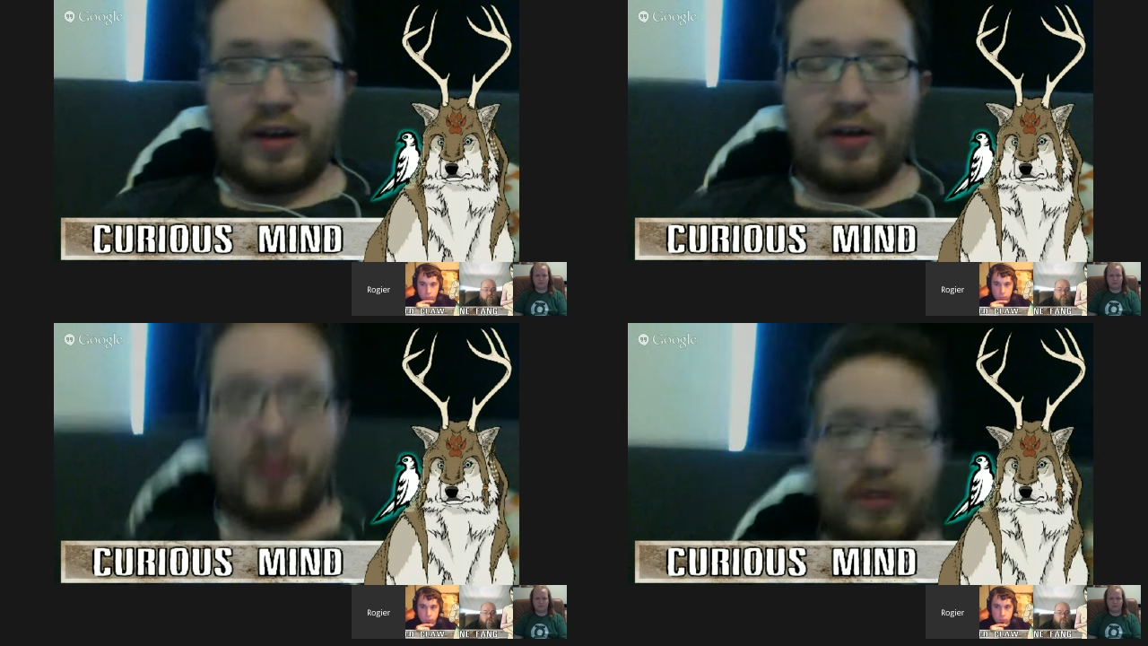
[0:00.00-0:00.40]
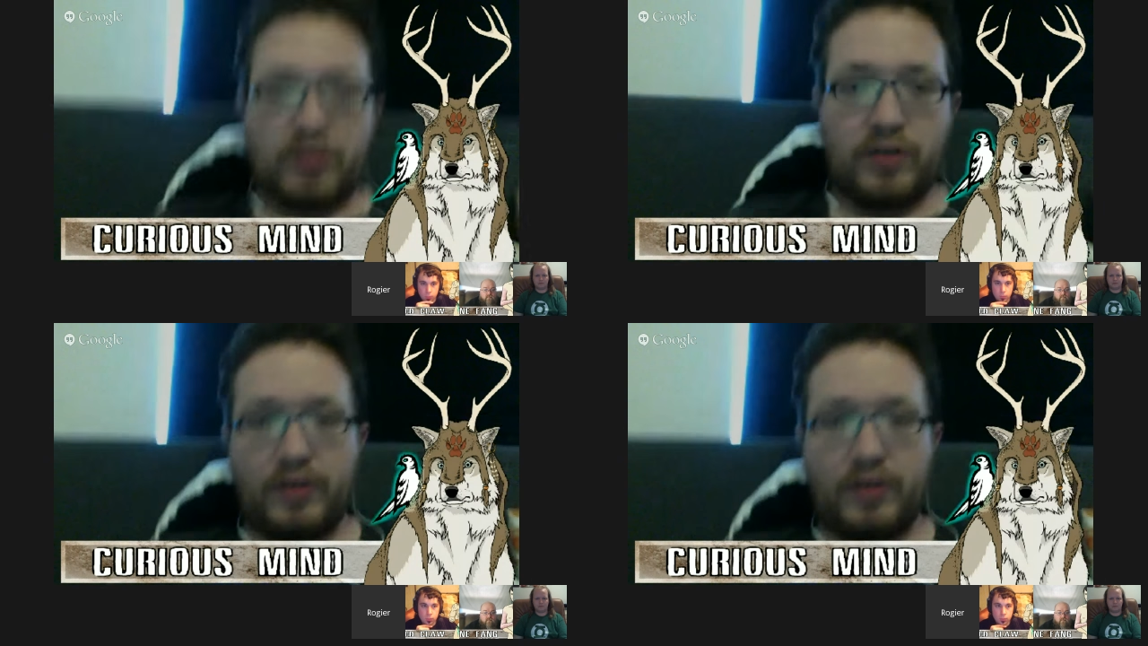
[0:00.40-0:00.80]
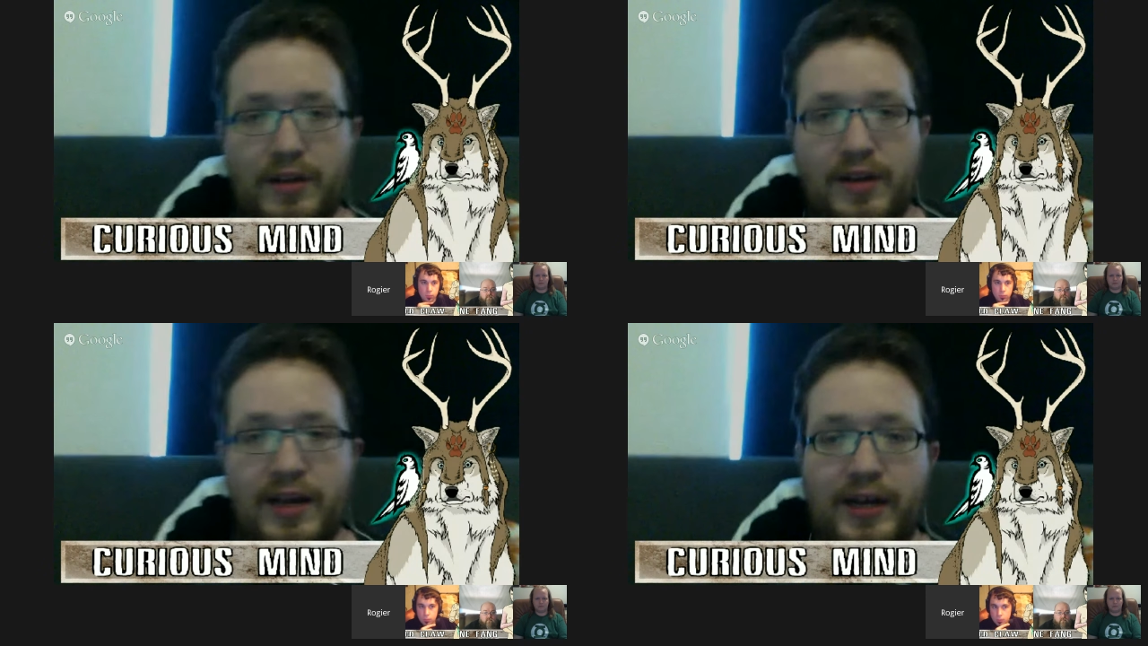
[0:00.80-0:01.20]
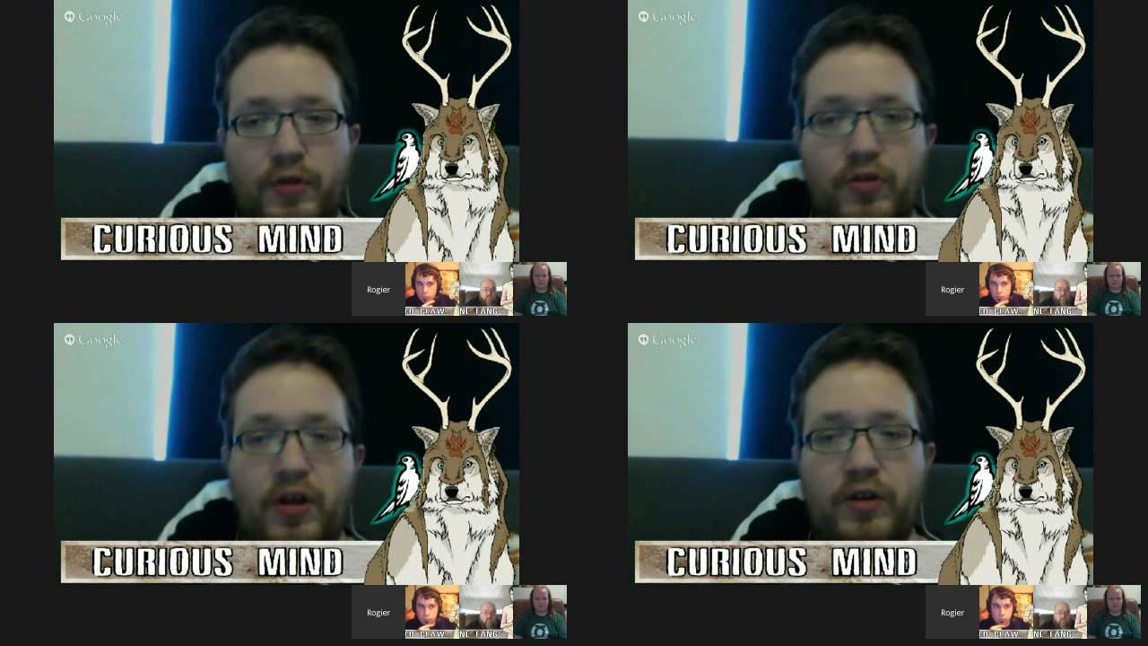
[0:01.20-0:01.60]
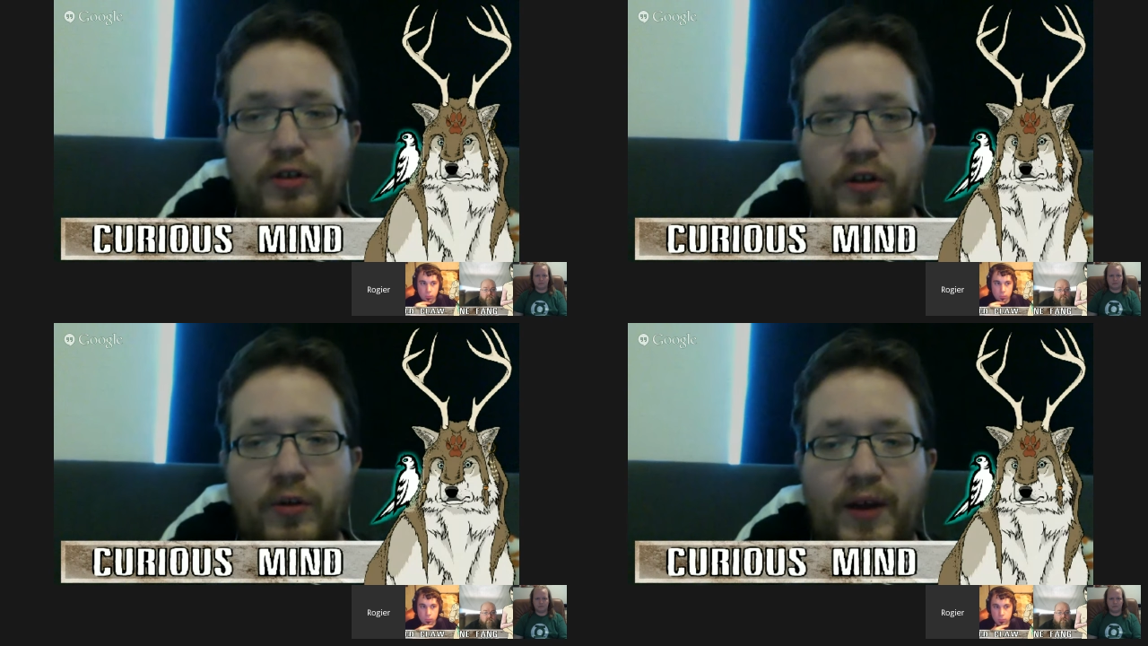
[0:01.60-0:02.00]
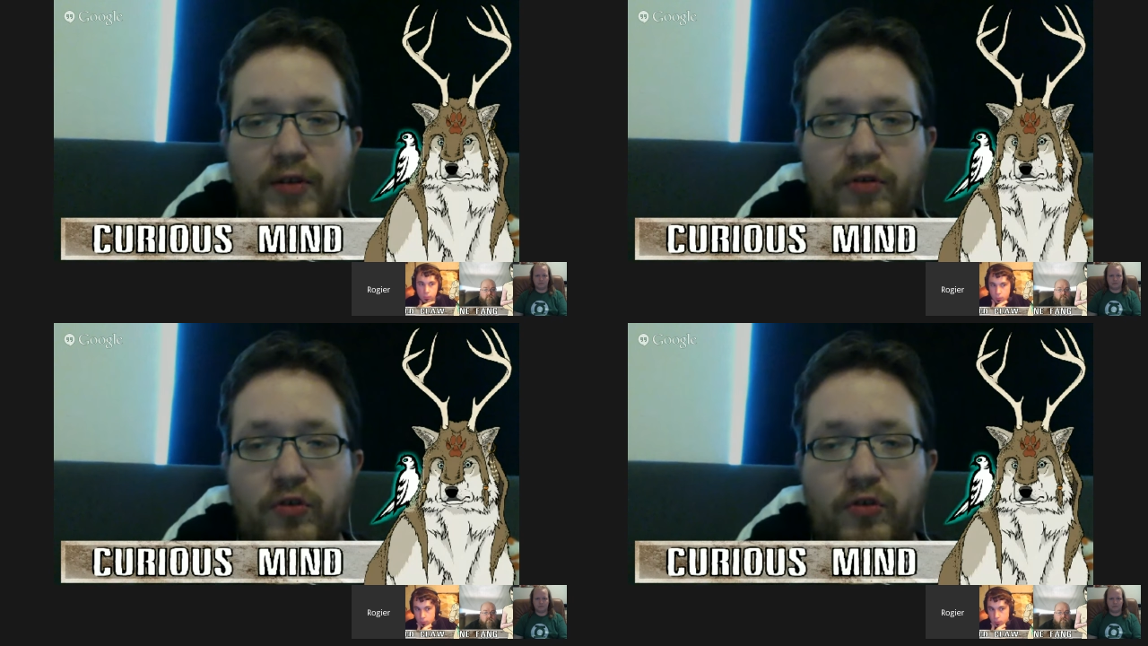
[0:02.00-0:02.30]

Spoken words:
the necklace on the ground,